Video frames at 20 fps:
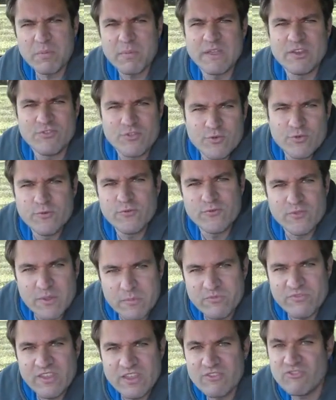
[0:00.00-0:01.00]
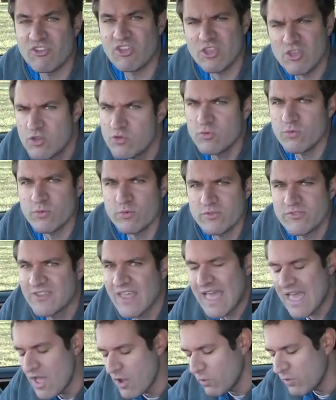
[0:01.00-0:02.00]
probably too flimsy to
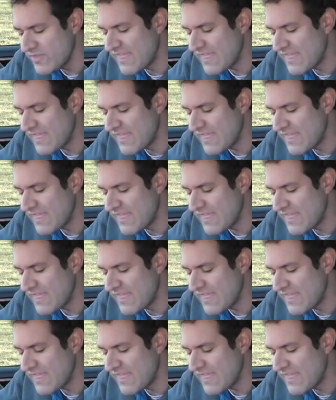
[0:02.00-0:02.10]
use.